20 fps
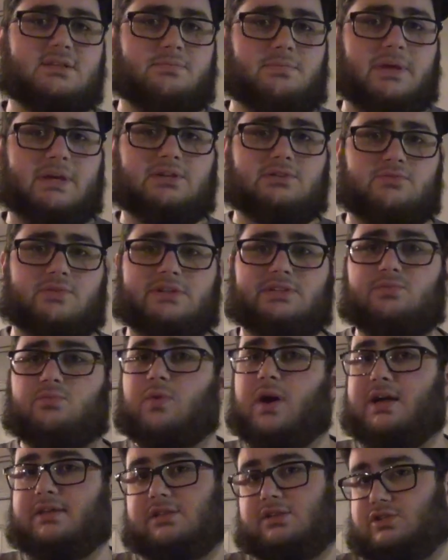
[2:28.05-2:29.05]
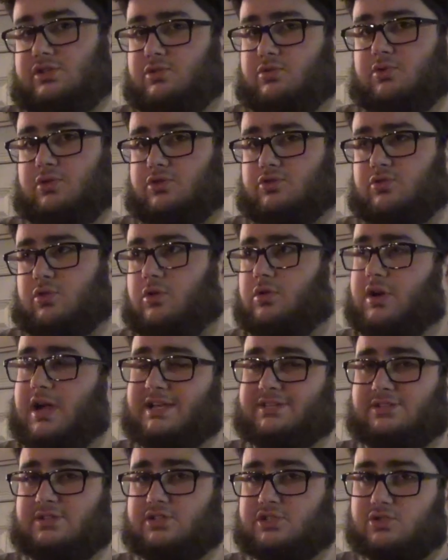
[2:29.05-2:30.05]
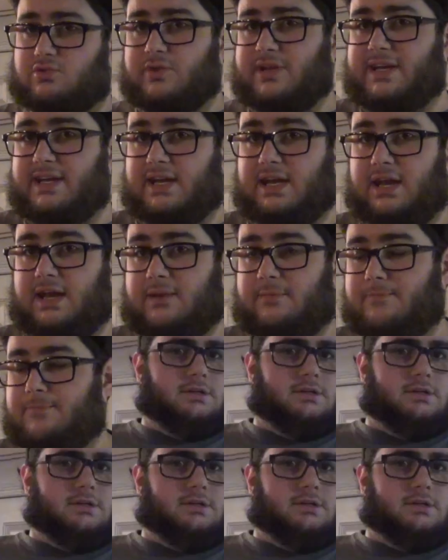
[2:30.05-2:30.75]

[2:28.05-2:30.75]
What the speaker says: the biggest reason why this new controller has a screen in it.